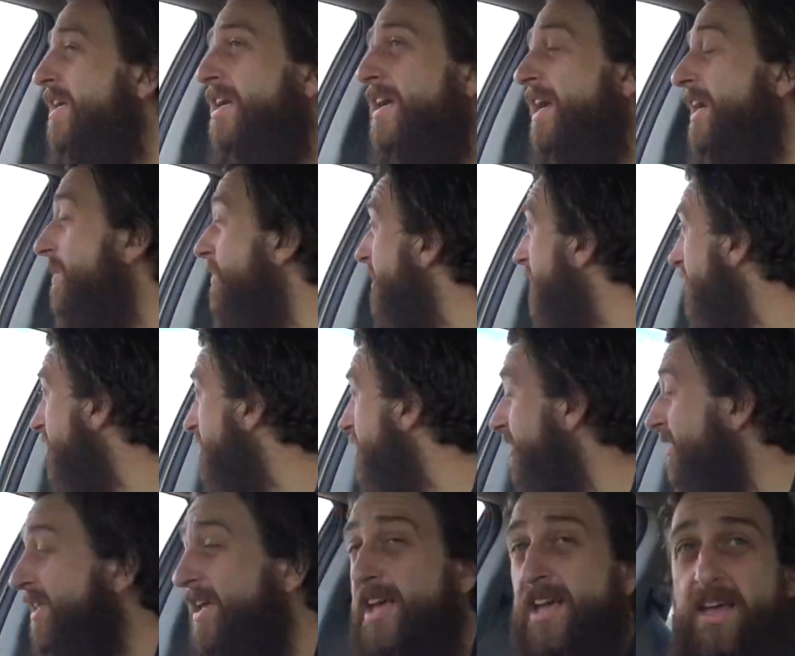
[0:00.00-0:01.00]
Anyway, I
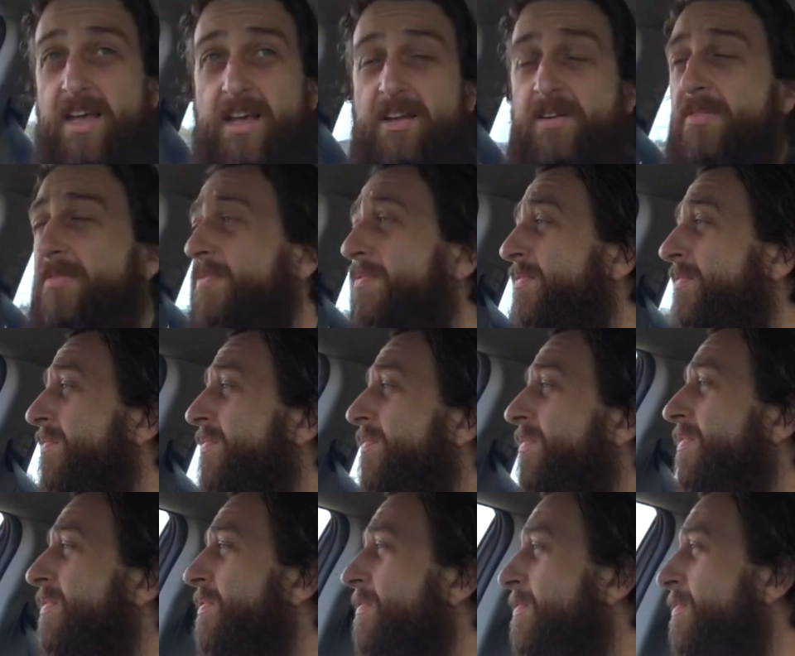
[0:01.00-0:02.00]
got there
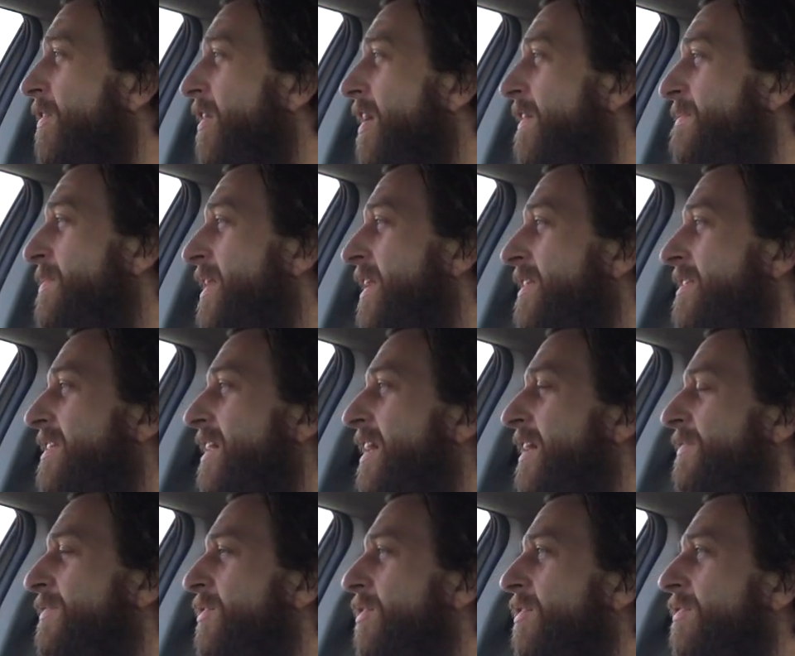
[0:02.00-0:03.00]
5 minutes
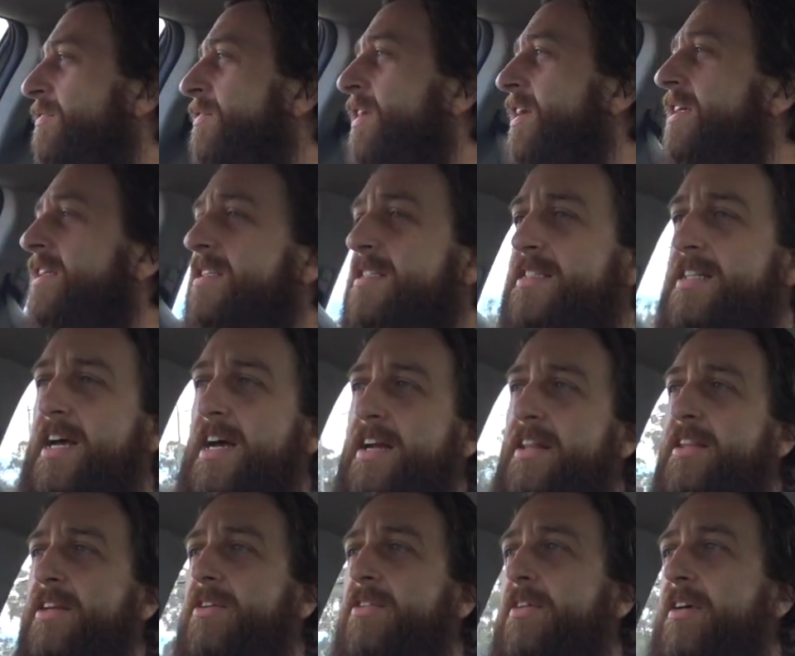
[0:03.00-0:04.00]
after it fucking
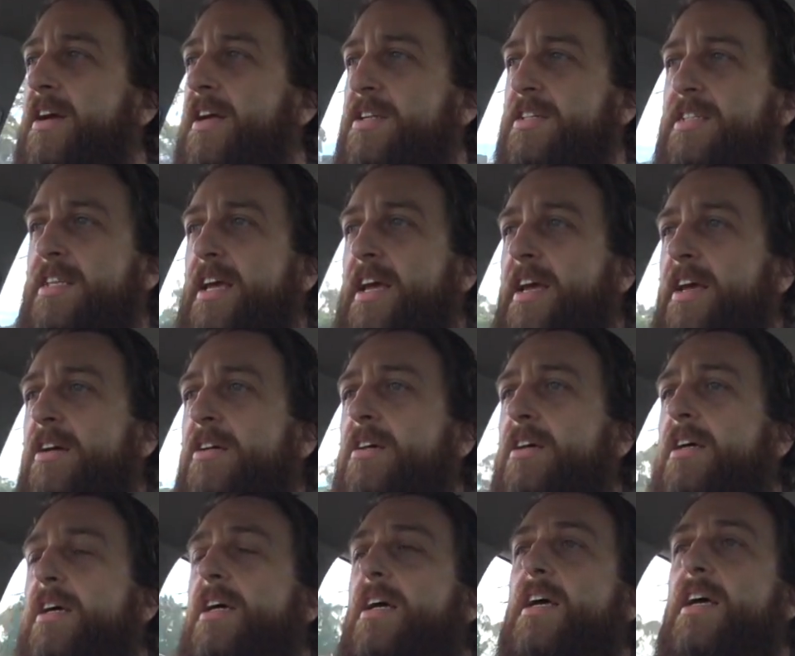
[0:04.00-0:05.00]
started the garage sale,
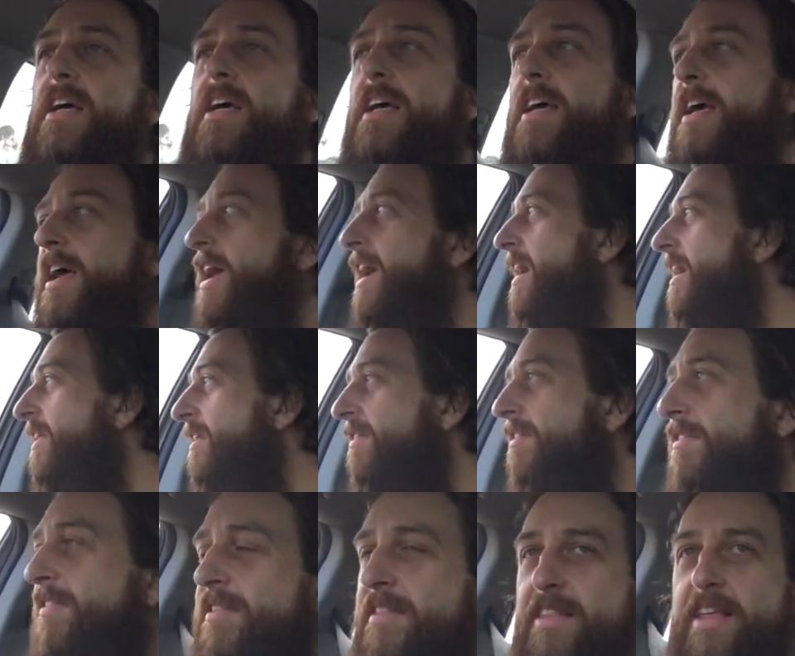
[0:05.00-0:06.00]

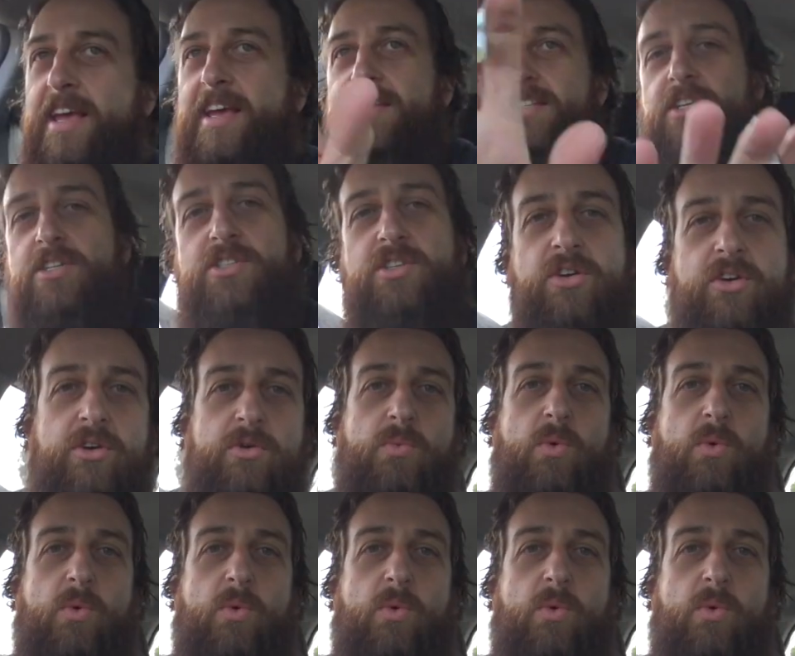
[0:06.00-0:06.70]
and there's a dude